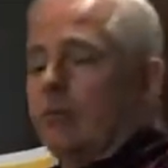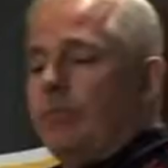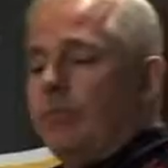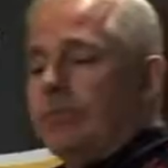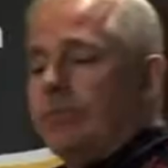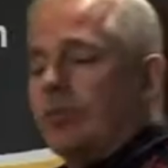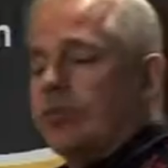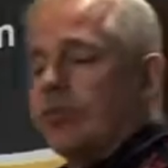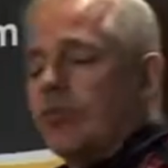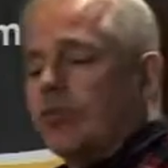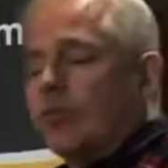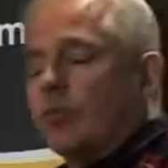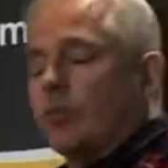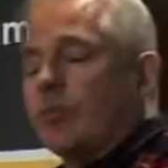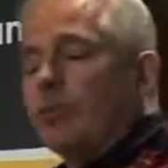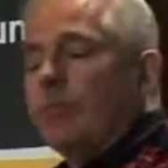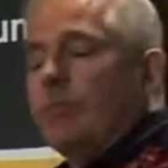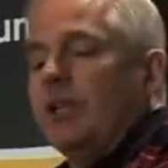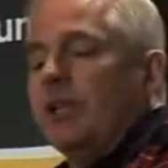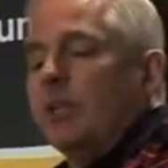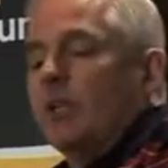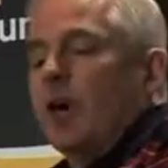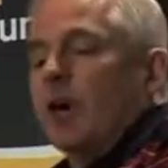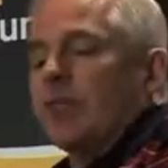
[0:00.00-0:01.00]
because they just want
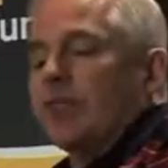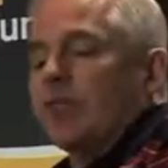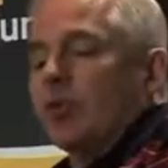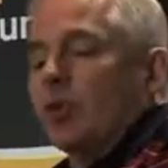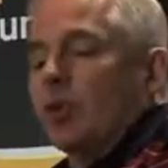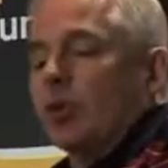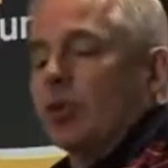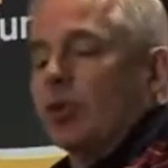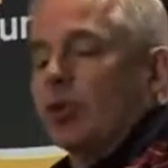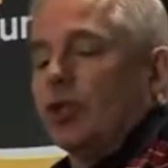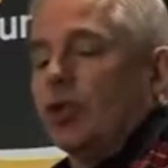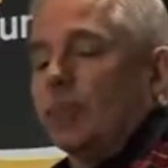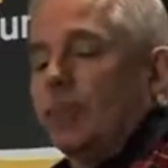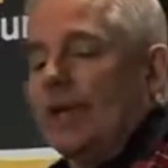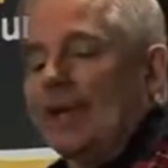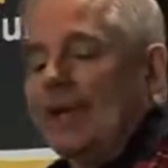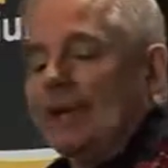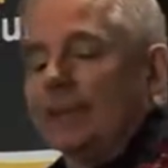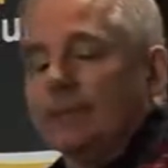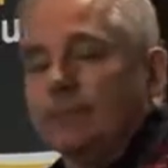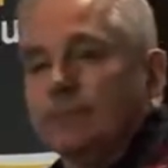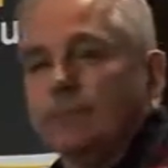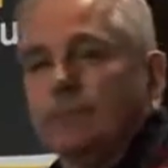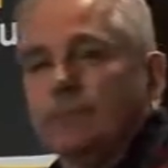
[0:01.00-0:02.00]
to minimise the short-term
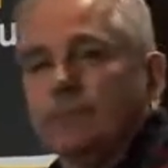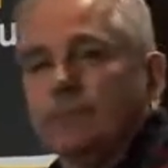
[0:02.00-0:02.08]
pain.